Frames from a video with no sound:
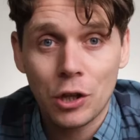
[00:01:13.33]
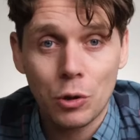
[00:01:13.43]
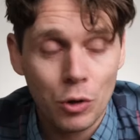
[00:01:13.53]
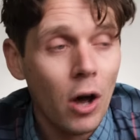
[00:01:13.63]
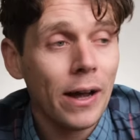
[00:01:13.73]

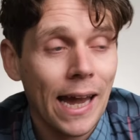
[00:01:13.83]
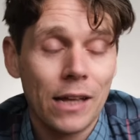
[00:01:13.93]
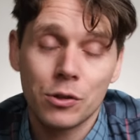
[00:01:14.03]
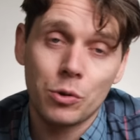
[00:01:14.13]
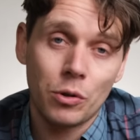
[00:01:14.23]
You can't
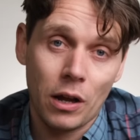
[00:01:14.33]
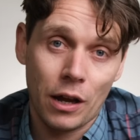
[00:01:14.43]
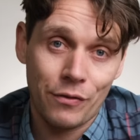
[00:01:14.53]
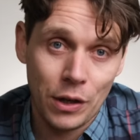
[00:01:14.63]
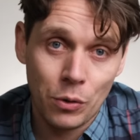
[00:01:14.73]
cancel your
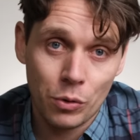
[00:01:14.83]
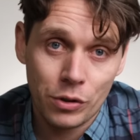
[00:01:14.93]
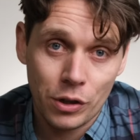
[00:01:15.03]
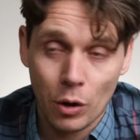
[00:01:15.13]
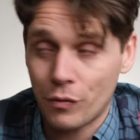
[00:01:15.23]
life in order
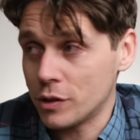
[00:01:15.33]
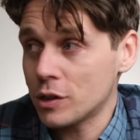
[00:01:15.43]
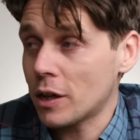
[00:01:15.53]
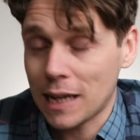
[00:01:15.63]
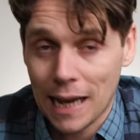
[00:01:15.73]
to go off and
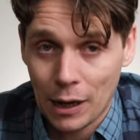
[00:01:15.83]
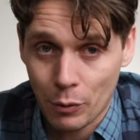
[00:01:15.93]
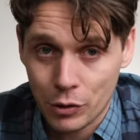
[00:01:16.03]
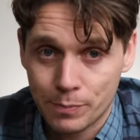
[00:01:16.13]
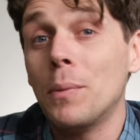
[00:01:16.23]
study a
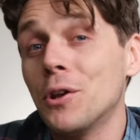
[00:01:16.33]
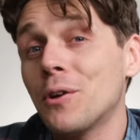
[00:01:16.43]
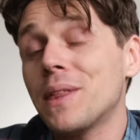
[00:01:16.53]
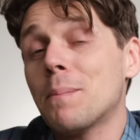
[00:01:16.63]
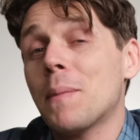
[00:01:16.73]
language, but
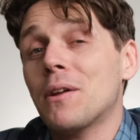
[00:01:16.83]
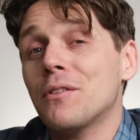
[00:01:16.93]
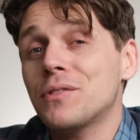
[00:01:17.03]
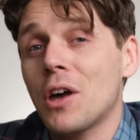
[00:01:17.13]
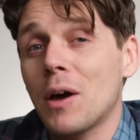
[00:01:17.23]
knowing the amount
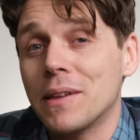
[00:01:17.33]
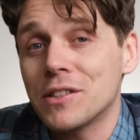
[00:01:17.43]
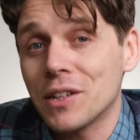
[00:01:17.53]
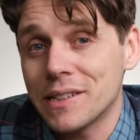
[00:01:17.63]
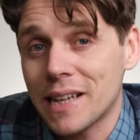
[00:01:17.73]
of time that it's
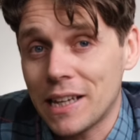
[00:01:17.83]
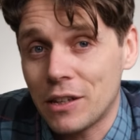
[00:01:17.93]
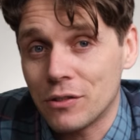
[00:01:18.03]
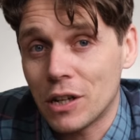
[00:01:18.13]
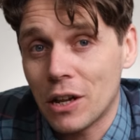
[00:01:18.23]
going to take
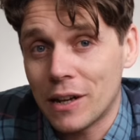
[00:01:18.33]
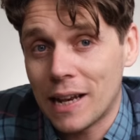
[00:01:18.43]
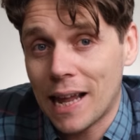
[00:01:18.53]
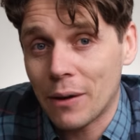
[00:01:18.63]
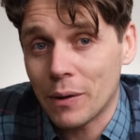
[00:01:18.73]
you to learn a
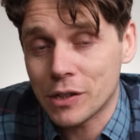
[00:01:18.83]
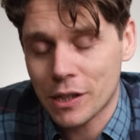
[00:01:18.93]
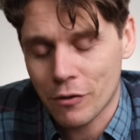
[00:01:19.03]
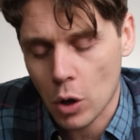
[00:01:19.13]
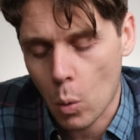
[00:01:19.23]
language,
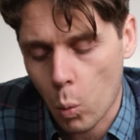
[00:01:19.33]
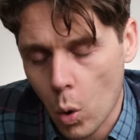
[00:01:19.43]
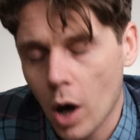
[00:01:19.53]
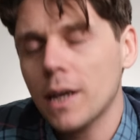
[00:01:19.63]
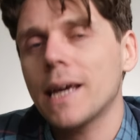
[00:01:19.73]
there is
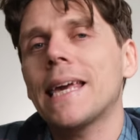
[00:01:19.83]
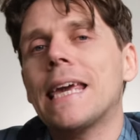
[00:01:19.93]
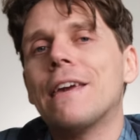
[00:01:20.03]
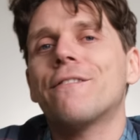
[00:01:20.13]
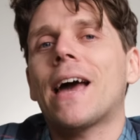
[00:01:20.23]
one
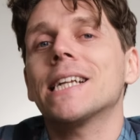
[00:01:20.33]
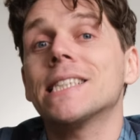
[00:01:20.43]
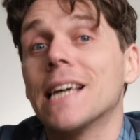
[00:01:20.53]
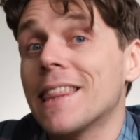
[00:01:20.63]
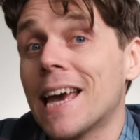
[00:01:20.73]
key
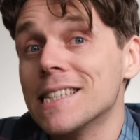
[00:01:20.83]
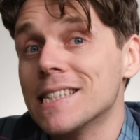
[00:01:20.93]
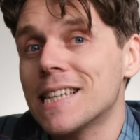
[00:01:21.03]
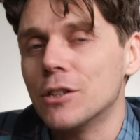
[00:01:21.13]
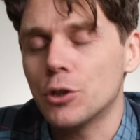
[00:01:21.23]
factor that is
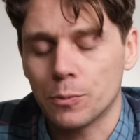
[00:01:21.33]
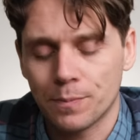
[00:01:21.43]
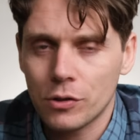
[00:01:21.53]
essential.